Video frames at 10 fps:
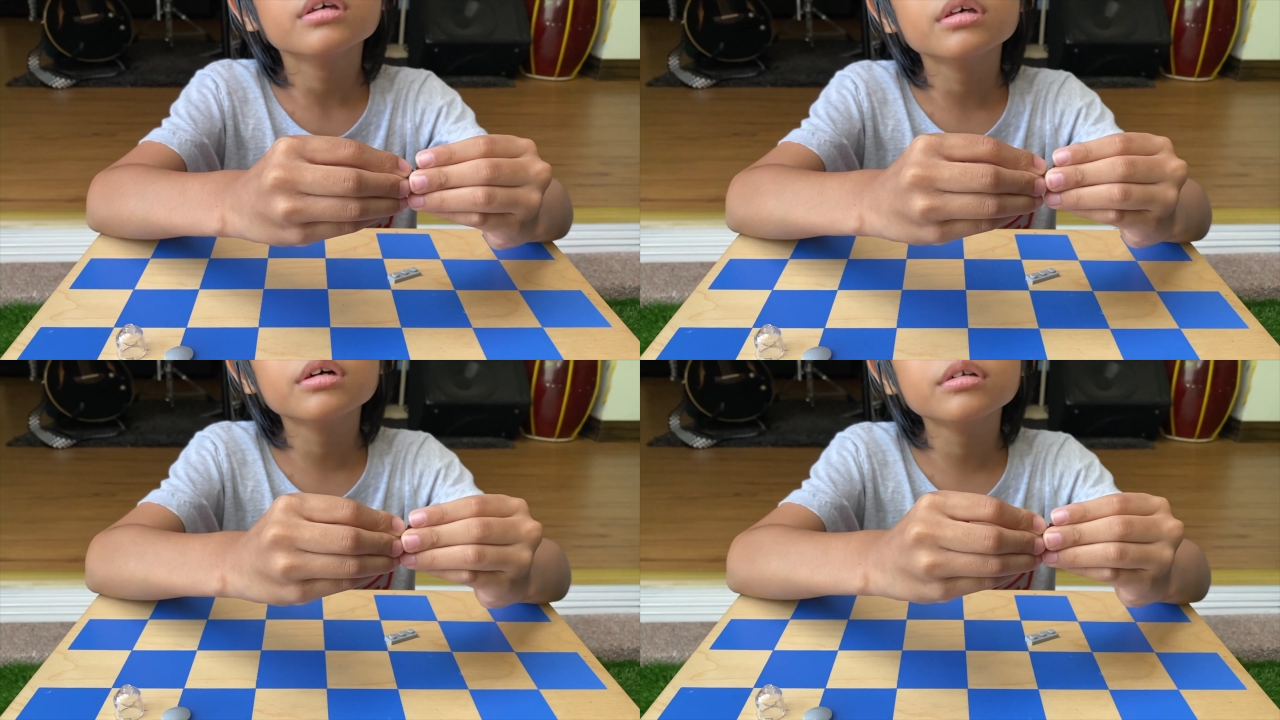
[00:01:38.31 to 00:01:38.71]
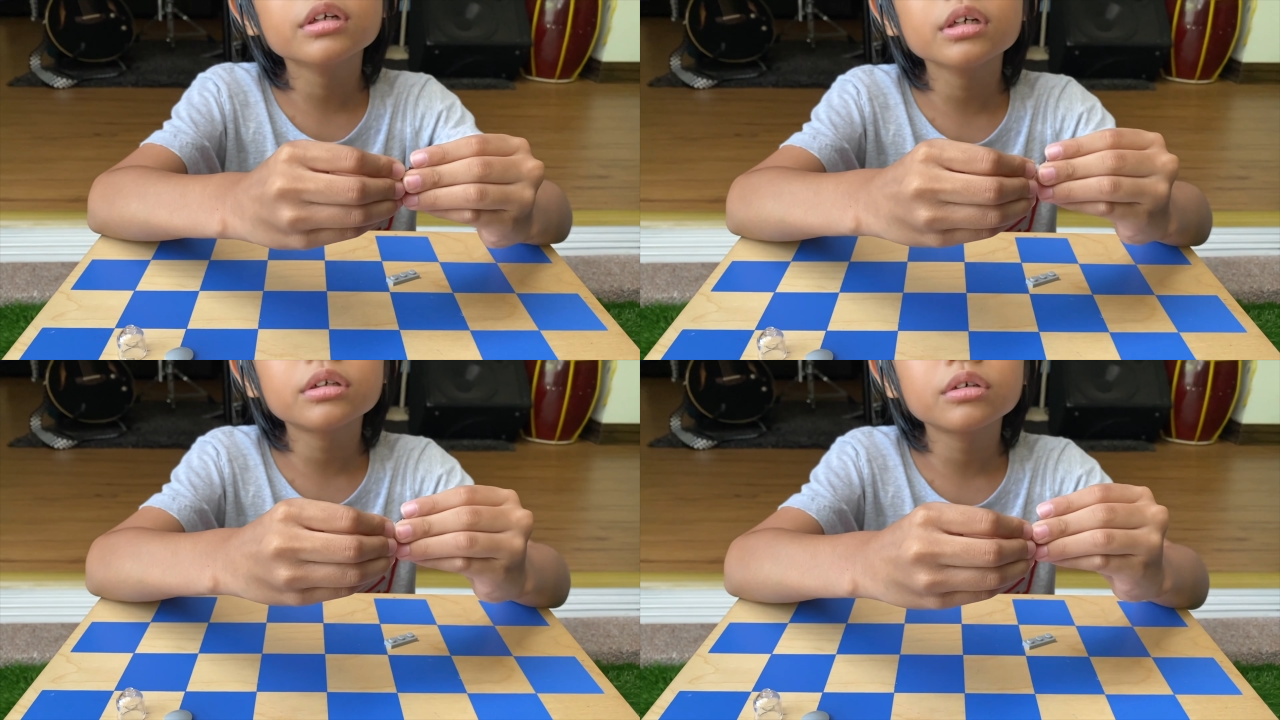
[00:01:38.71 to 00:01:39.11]
You
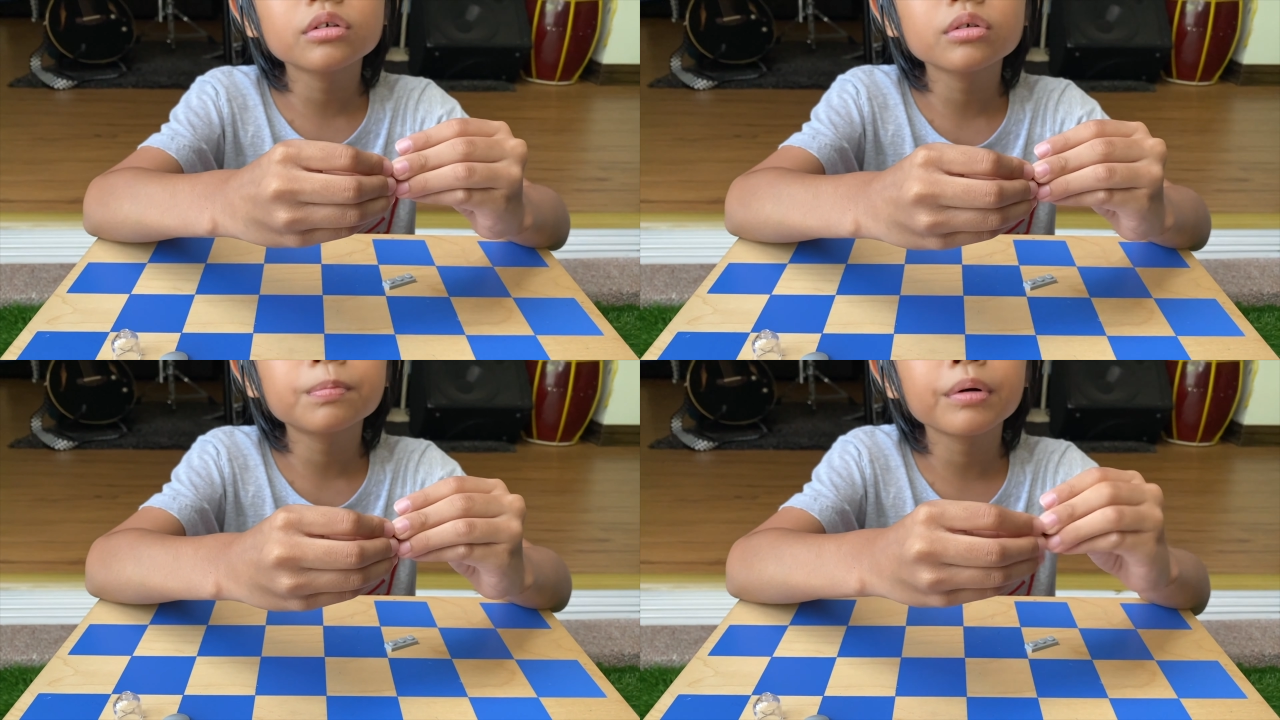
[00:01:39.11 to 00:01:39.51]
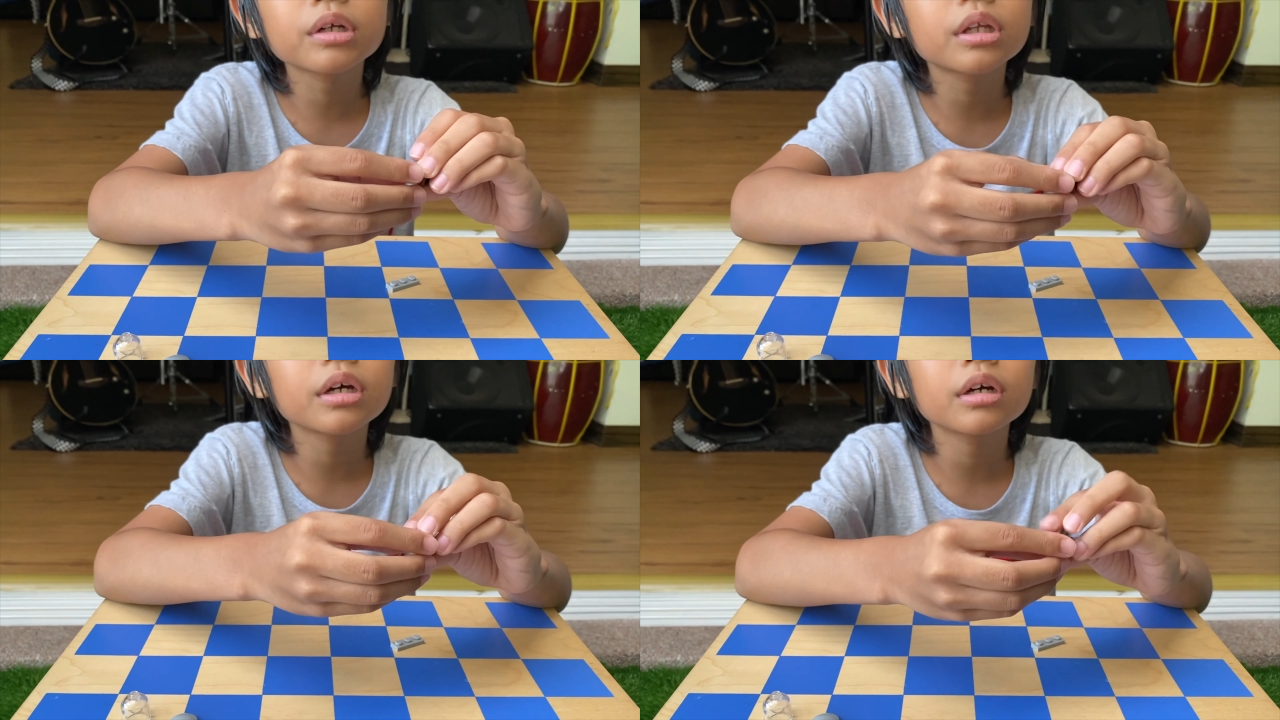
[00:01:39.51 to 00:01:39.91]
need to
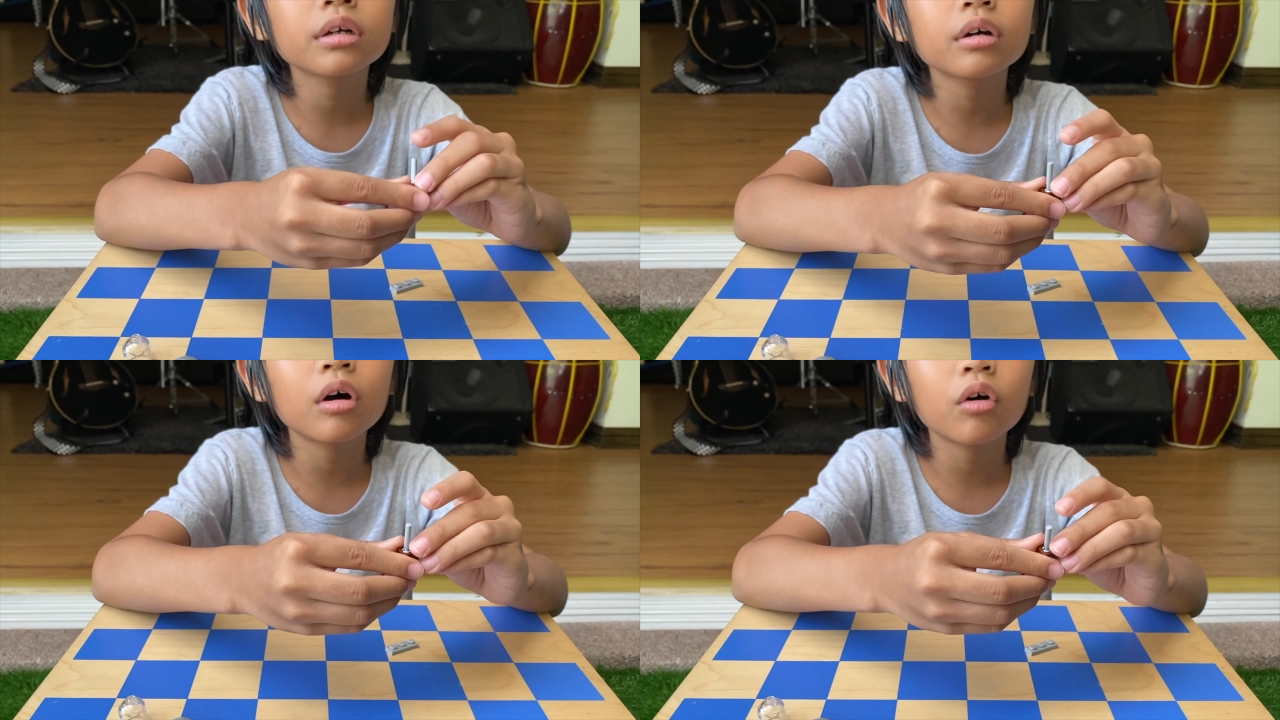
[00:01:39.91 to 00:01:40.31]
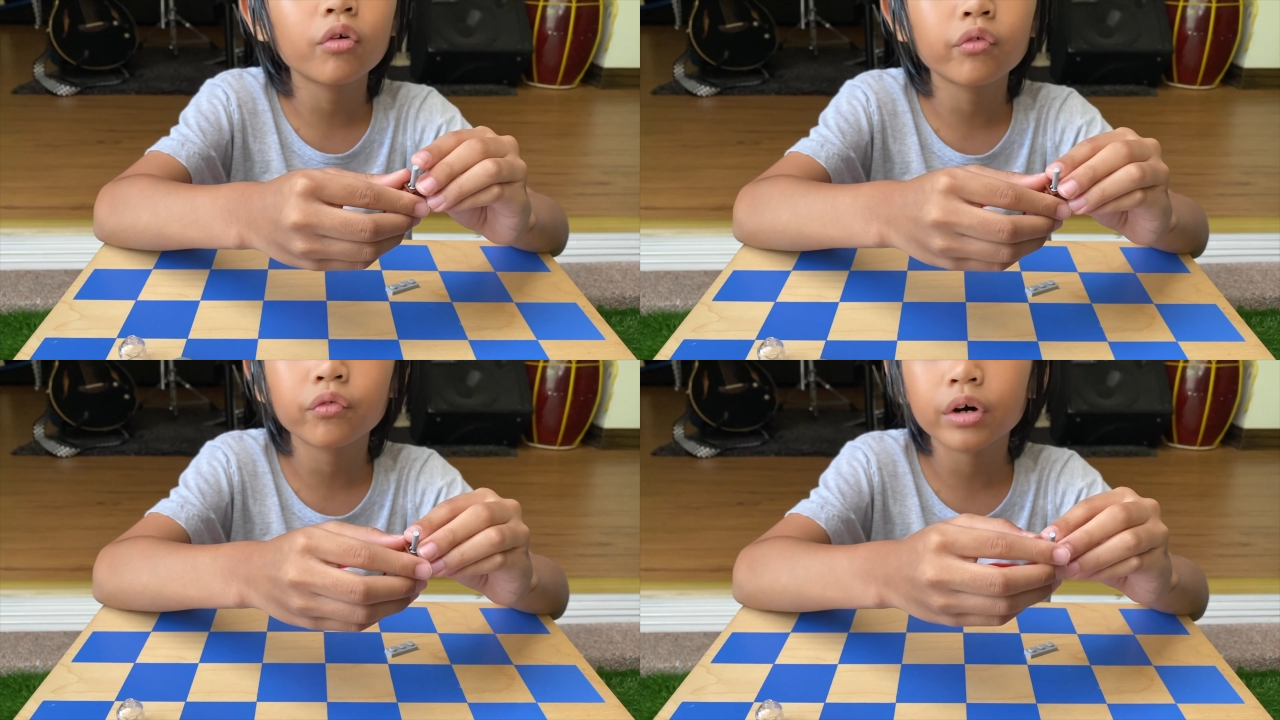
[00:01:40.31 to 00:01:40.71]
put it
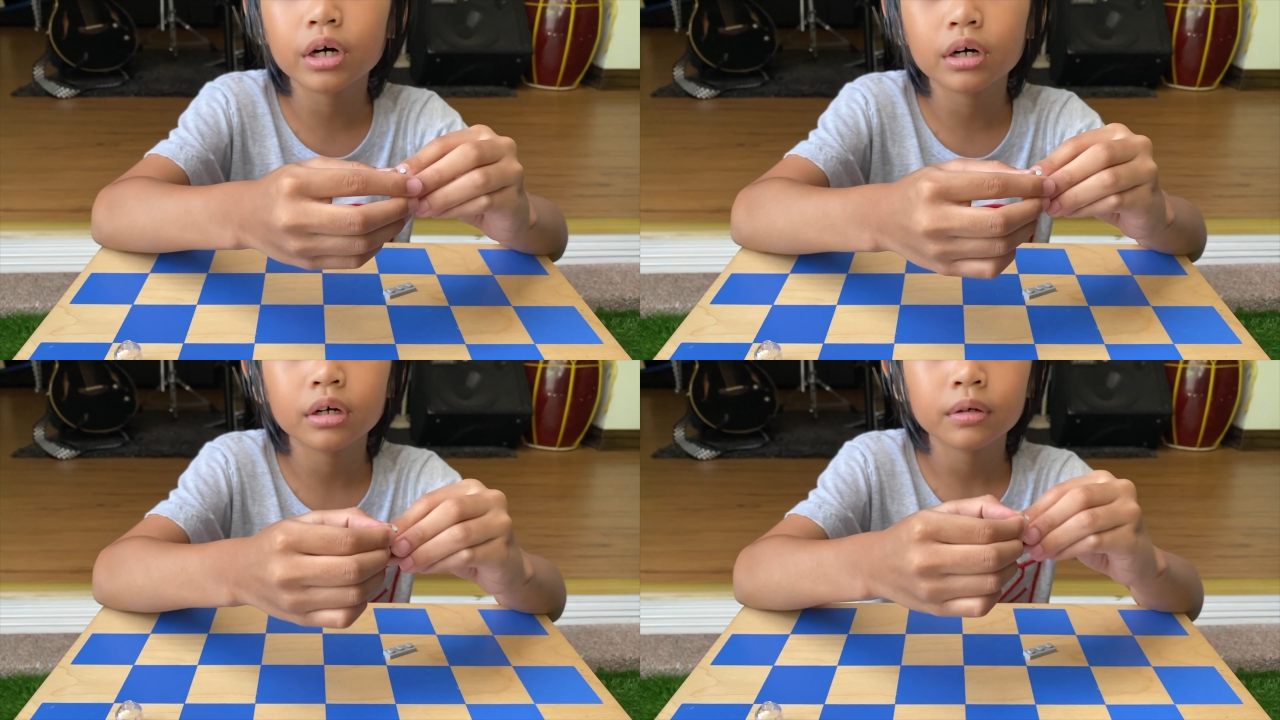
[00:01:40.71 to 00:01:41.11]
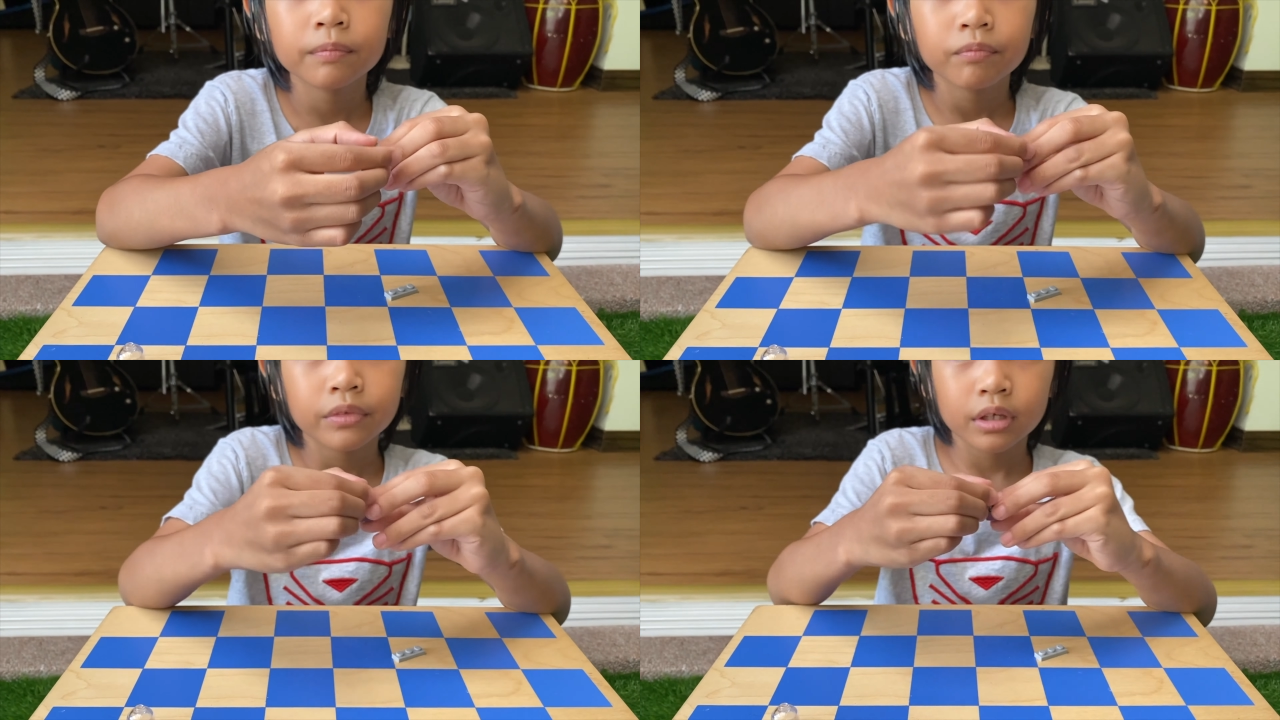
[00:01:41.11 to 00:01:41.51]
over
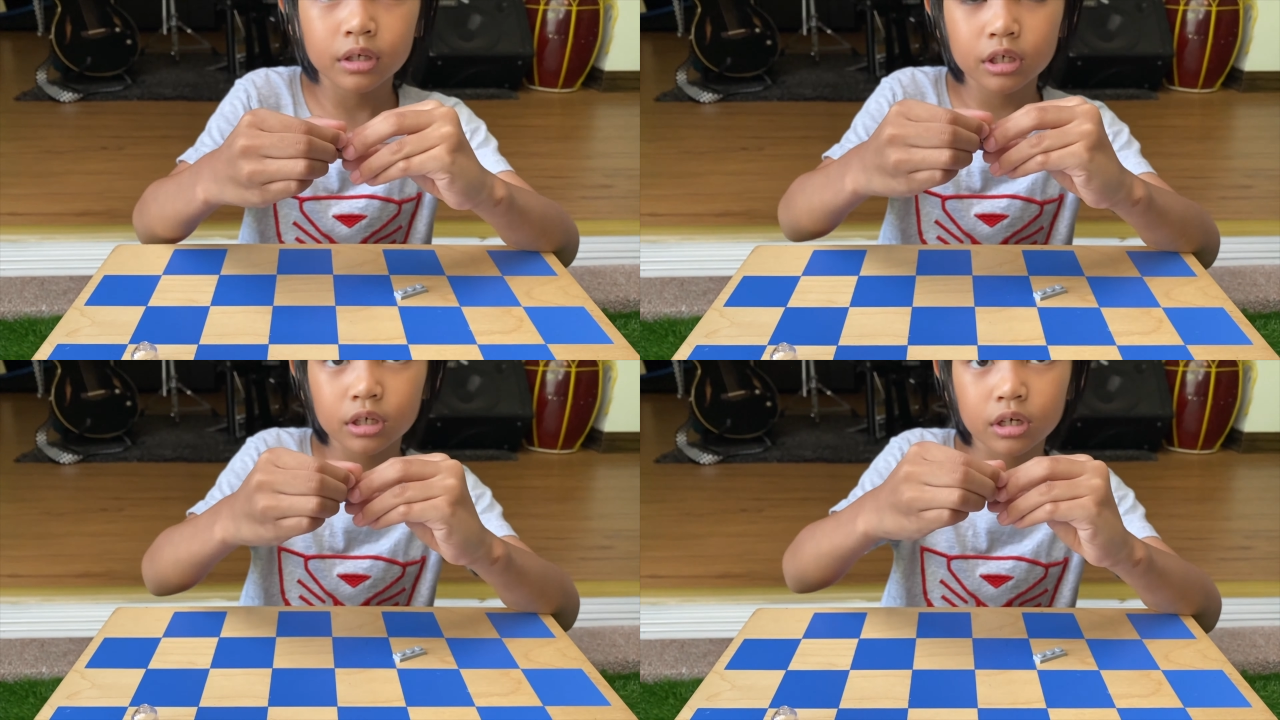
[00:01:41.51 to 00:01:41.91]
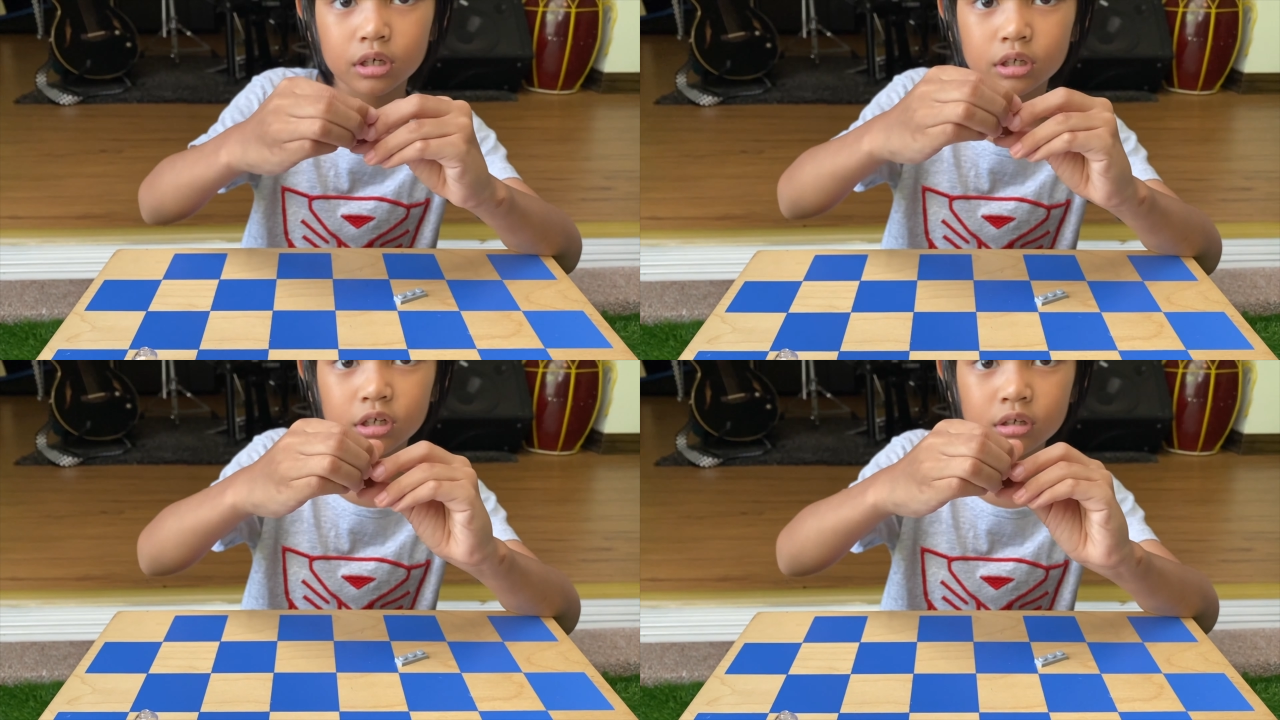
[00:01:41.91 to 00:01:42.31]

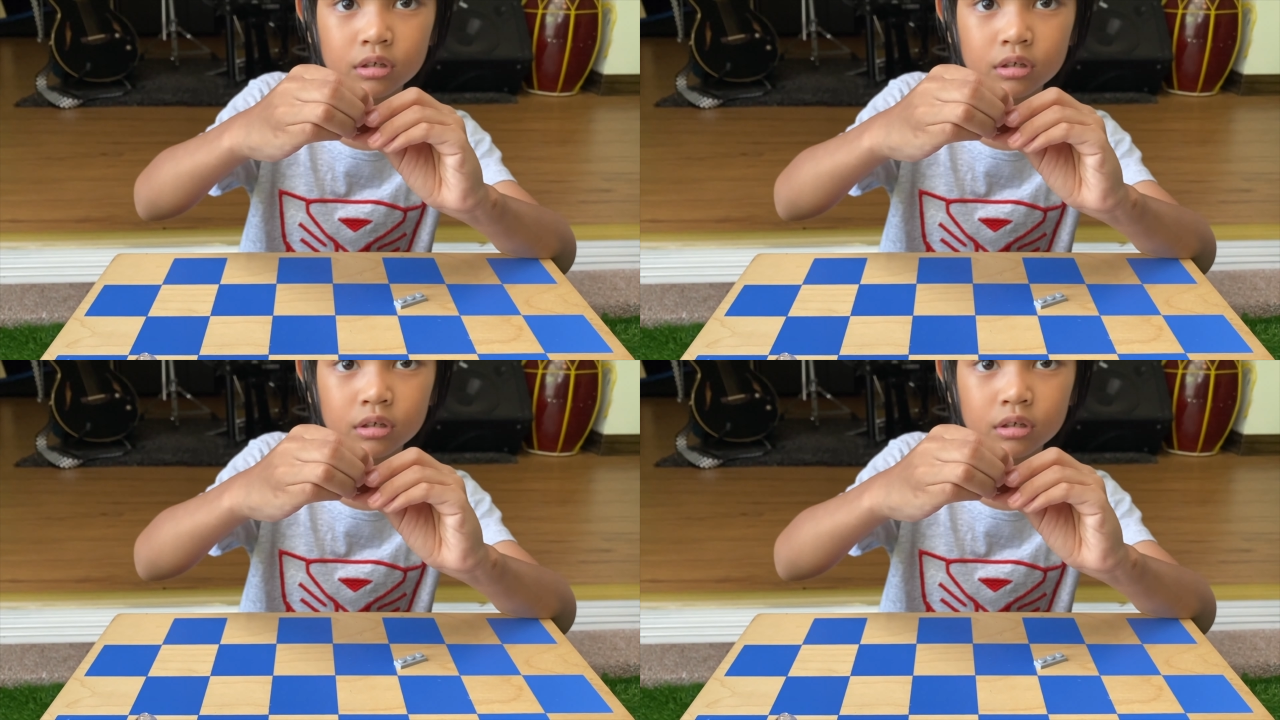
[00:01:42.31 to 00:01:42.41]
here.